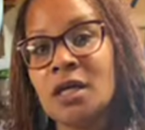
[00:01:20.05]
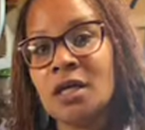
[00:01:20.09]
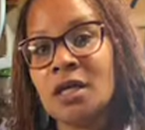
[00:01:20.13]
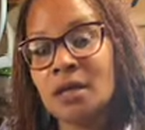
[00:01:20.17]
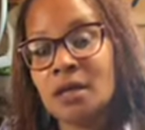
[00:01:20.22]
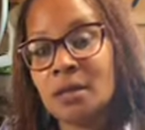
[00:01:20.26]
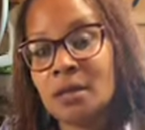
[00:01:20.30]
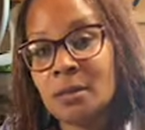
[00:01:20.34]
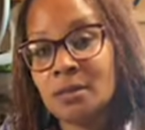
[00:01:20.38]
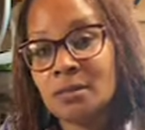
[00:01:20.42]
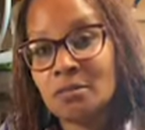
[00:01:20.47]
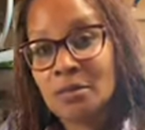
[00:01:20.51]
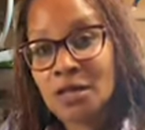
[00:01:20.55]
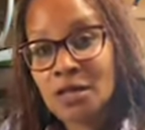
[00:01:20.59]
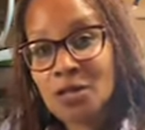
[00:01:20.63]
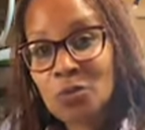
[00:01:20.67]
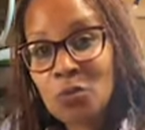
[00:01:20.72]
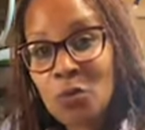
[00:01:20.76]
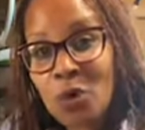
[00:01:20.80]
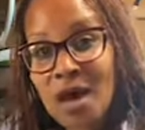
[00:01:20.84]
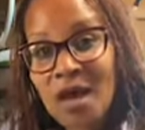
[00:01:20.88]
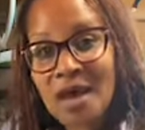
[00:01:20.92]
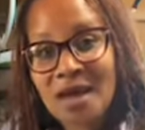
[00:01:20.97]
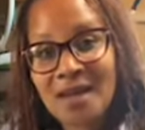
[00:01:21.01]
a
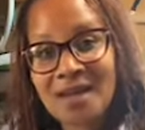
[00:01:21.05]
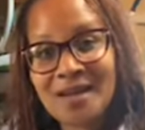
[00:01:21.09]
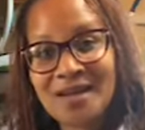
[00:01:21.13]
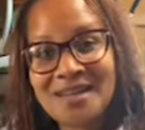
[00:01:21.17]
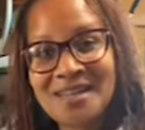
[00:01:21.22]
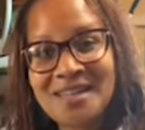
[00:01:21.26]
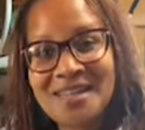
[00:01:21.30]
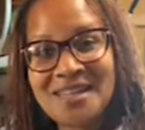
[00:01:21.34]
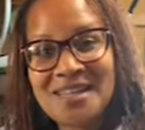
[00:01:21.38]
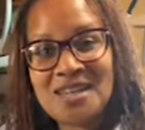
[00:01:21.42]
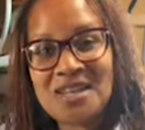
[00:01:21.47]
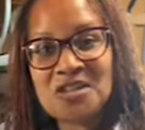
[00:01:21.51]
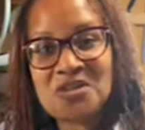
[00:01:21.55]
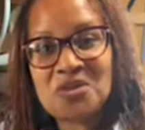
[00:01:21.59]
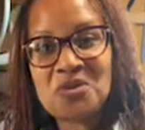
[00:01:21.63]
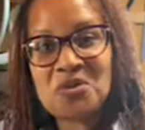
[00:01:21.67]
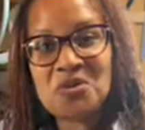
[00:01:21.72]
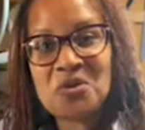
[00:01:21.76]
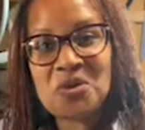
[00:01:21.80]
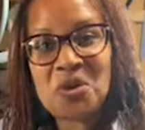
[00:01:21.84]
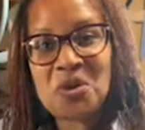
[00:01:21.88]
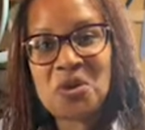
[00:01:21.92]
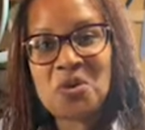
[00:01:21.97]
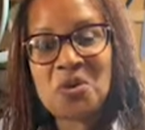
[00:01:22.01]
midway,
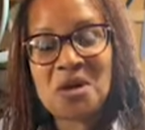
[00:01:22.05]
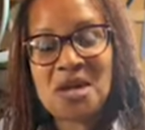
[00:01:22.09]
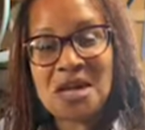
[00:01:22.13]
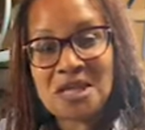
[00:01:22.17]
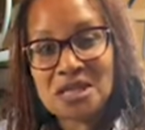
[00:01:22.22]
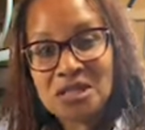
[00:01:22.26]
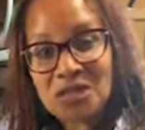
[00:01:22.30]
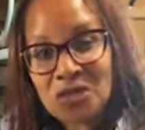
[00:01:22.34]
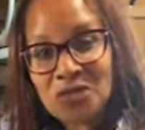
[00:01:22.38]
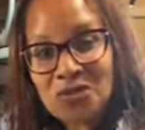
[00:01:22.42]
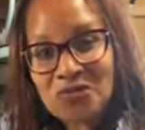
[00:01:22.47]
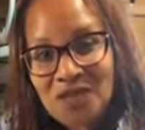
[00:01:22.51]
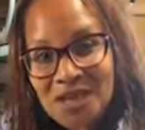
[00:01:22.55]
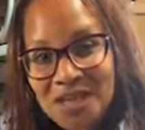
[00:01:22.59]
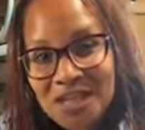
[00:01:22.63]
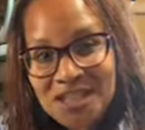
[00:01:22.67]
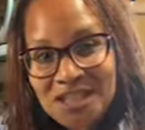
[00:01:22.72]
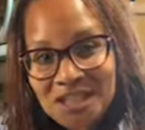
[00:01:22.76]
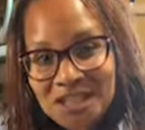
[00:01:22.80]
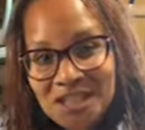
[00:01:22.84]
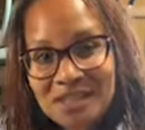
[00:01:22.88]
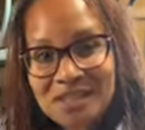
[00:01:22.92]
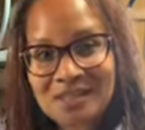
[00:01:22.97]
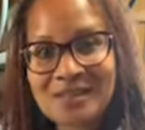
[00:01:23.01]

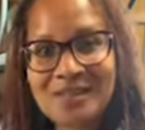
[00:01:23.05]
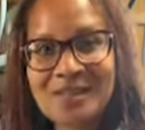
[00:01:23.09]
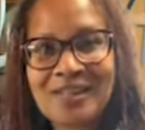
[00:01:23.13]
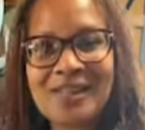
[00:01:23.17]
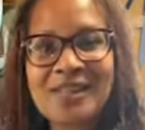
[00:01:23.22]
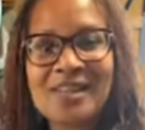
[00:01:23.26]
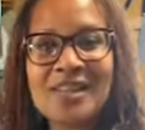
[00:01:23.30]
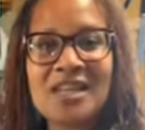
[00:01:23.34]
intervention,